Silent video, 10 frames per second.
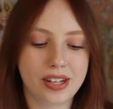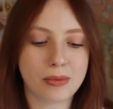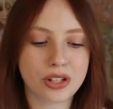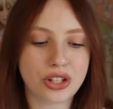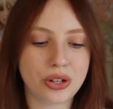
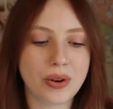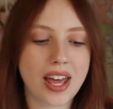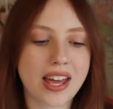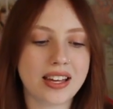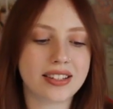Number two
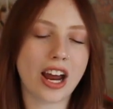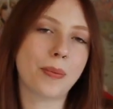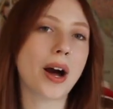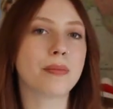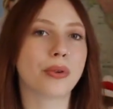is
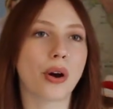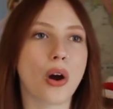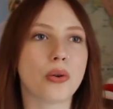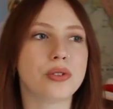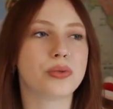AirPod
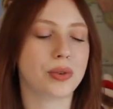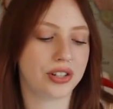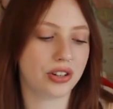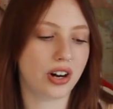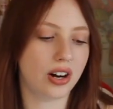Pros,
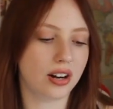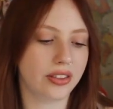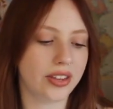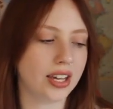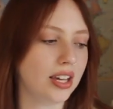which are
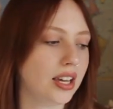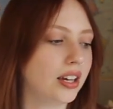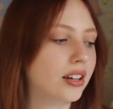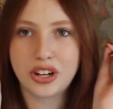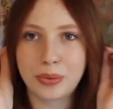
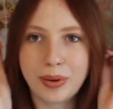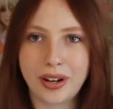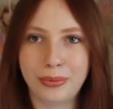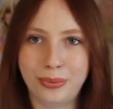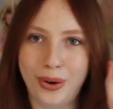the
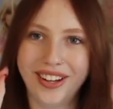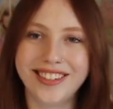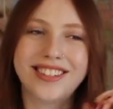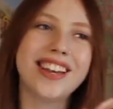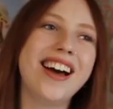earbud ones,